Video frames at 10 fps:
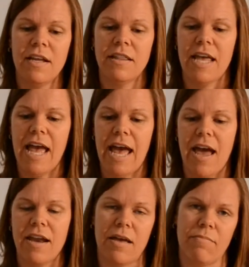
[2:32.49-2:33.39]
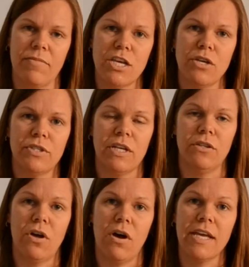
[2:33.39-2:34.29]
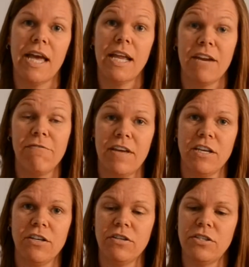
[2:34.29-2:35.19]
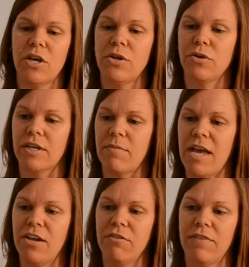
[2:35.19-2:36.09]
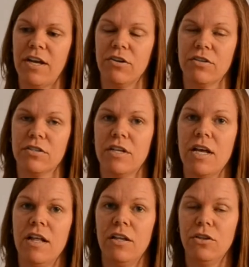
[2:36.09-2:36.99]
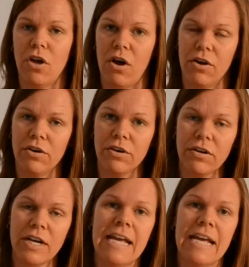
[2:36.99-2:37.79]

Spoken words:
they used elongated figures, so you're going to make your fingers longer.